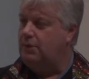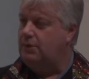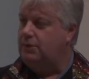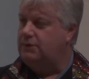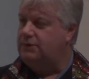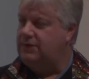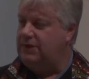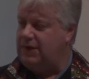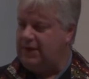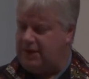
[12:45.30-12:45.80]

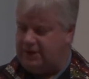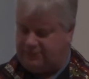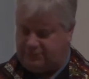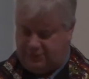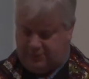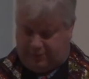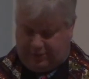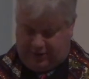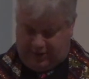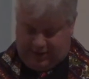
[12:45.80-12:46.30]
Diaz
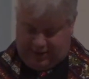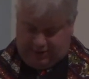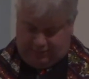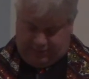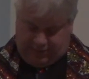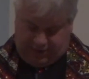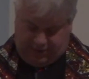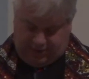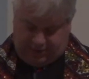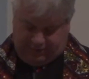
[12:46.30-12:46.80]
replied,
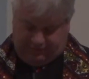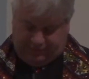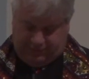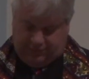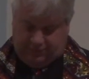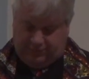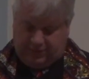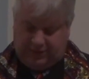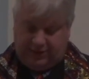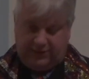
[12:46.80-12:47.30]
Well, if
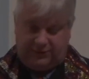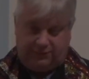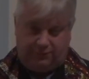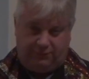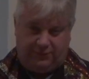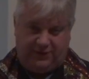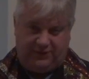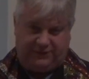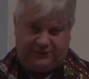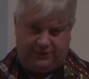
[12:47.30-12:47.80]
you're willing to
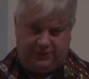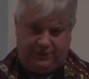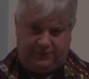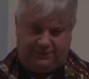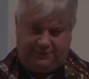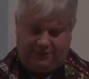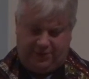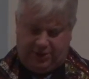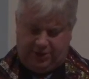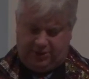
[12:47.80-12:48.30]
risk your
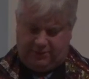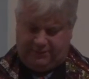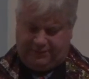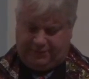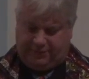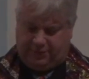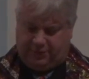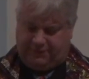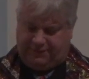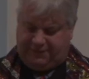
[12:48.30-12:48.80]
freedom
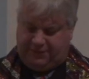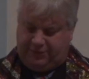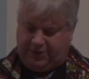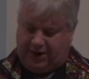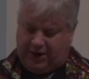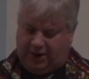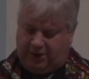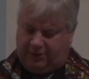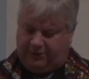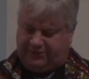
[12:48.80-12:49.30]
for a few
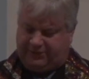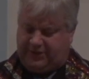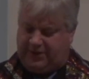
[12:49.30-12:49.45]
dollars,